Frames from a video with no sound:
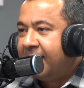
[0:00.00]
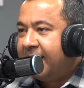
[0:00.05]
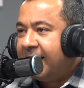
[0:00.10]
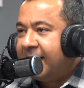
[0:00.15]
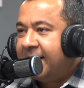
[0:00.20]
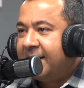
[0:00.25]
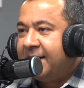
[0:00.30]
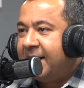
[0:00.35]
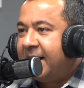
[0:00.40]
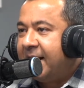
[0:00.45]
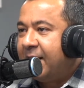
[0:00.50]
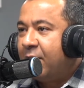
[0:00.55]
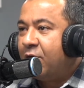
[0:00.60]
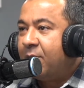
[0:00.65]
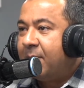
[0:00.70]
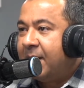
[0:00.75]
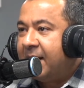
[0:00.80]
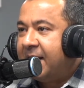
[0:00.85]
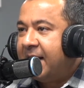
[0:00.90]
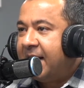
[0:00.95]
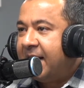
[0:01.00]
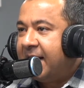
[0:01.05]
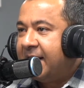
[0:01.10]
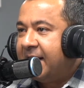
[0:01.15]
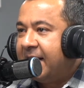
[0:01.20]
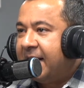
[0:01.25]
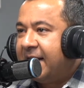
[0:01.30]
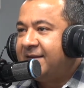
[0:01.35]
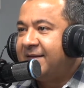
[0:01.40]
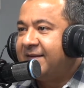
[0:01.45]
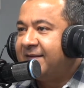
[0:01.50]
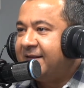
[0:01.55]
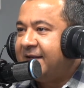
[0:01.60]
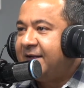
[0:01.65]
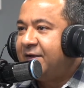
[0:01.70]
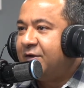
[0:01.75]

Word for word: and then they're like, oh my God, I just need